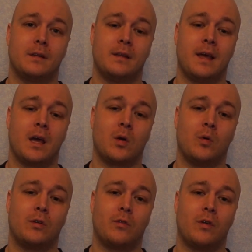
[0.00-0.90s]
They are
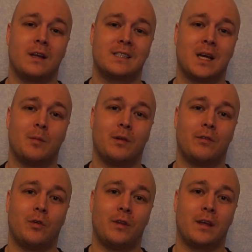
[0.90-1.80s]
good, for example,
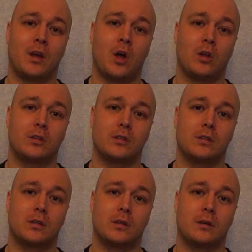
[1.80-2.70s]
for the girls